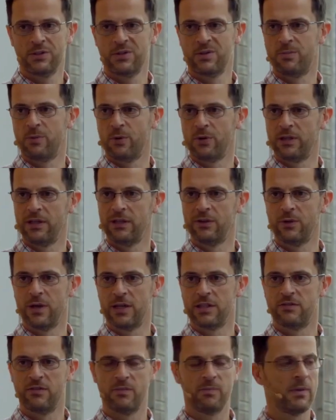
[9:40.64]
reporting to
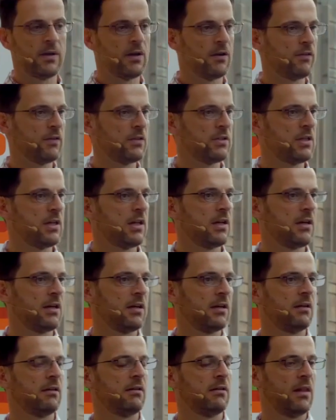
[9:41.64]
SVP of
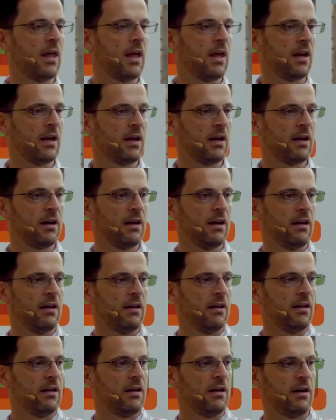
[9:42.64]
engineering. Then
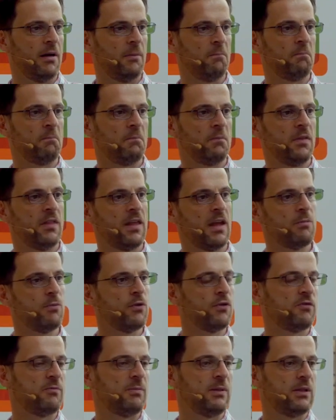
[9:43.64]
they
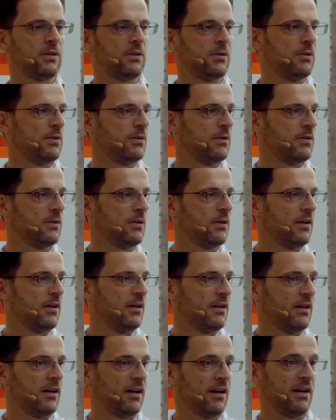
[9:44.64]
moved me to
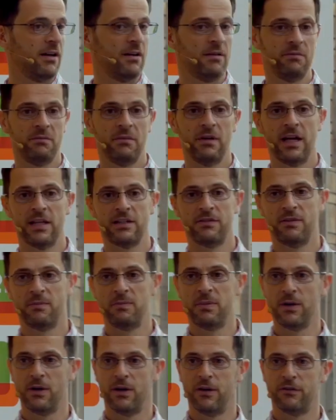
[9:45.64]

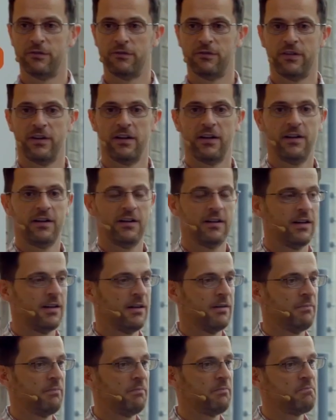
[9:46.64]
SVP of
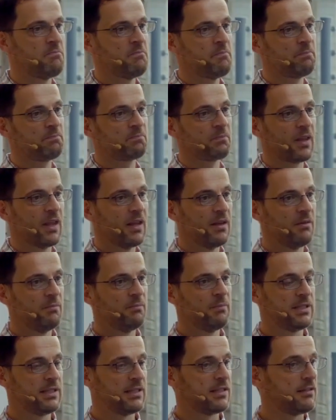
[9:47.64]

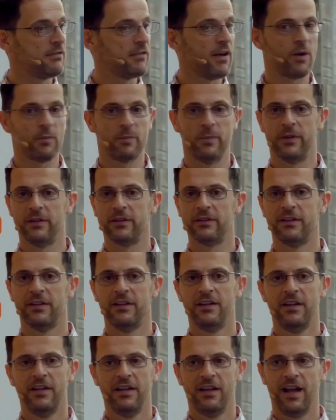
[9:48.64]
business development.
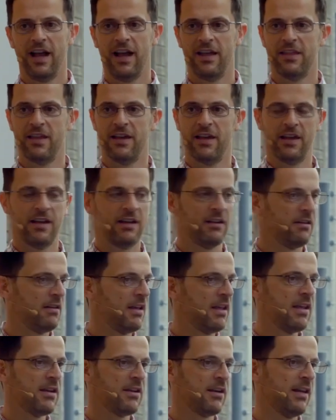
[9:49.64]
And then
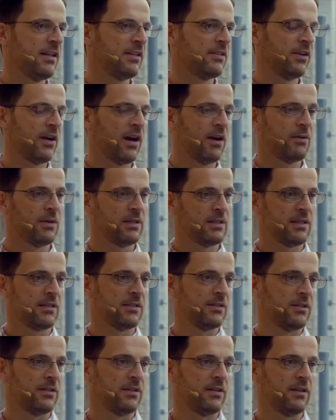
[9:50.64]
a year later, I was
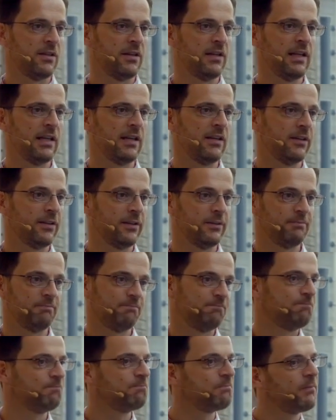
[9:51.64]
under legal.
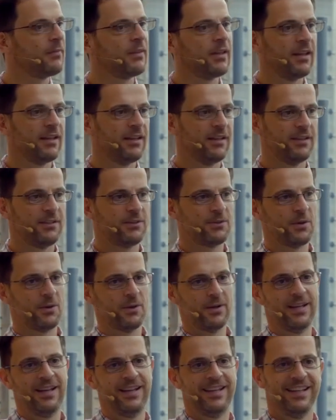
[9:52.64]
So,